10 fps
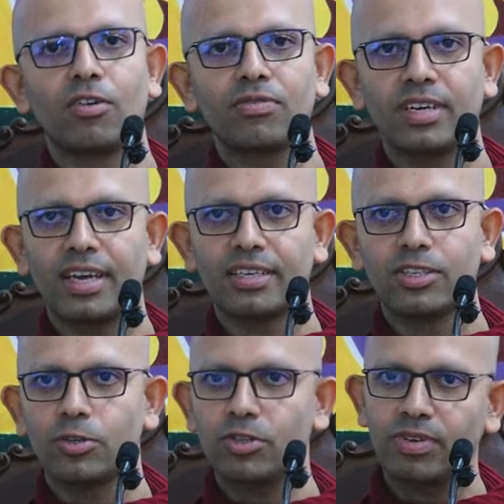off her head,
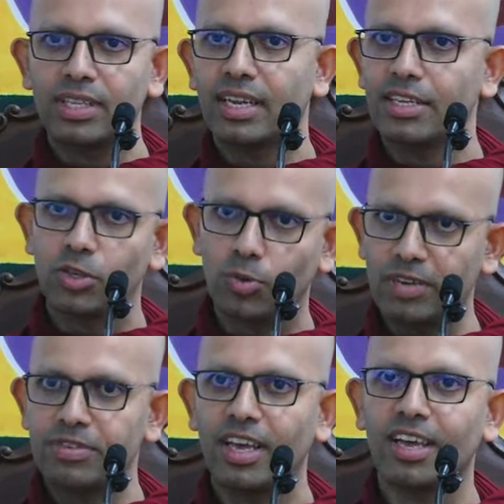don't you feel that that's your
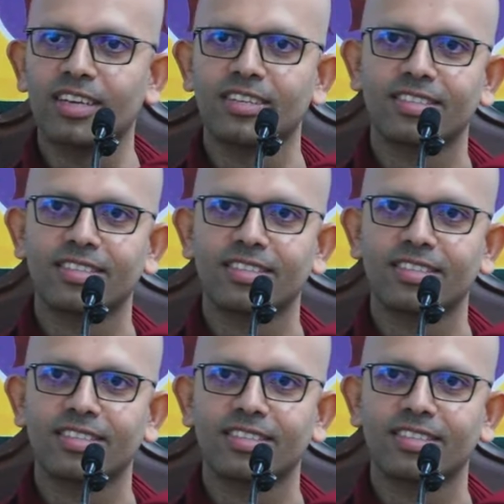wife's hair?